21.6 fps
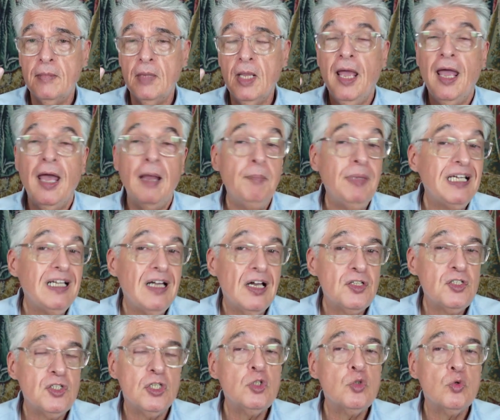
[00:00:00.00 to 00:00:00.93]
And because
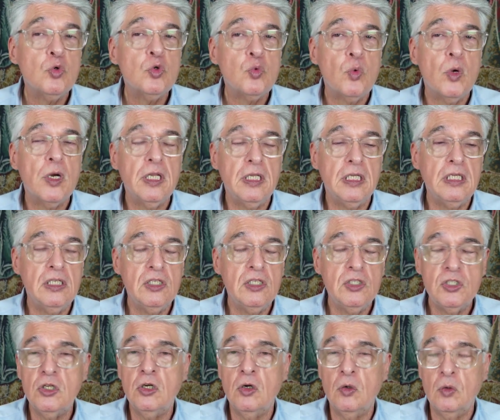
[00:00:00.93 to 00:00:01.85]
this was one of these,
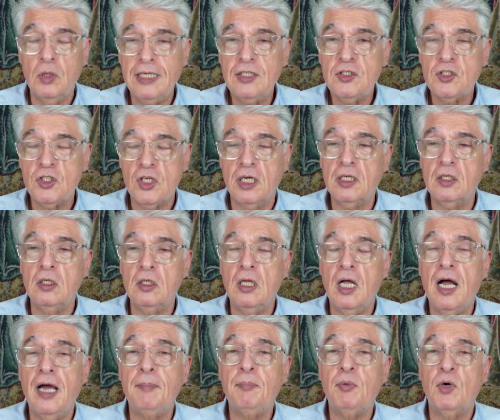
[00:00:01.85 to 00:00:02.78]
late cycle,
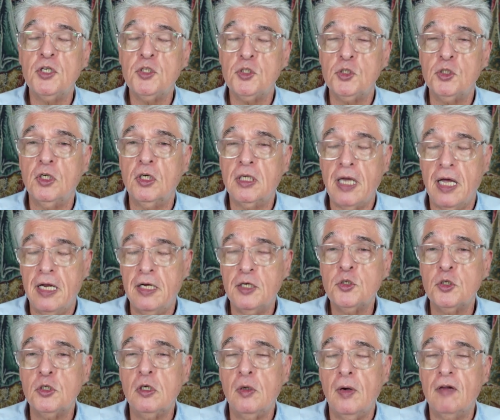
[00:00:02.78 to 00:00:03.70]
high pressure, got to
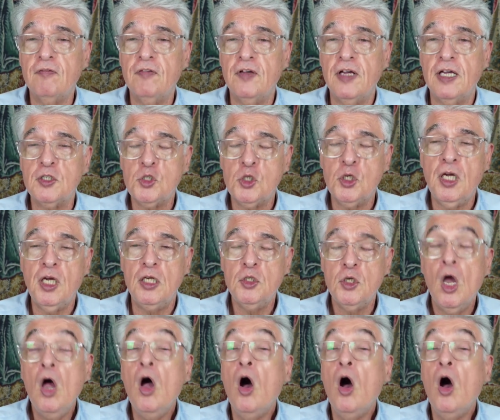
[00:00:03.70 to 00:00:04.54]
turn around fast change,